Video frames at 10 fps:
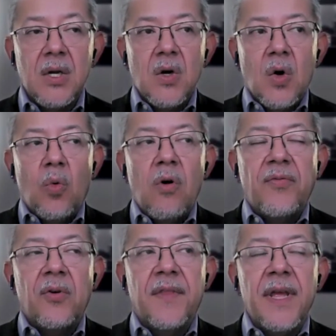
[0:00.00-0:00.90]
Well,
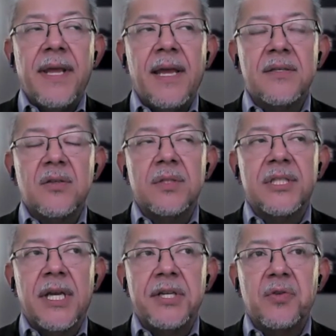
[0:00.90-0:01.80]
for the eight K
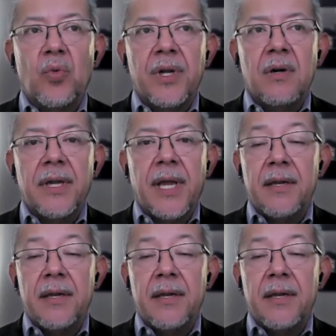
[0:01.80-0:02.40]
Association, we are a,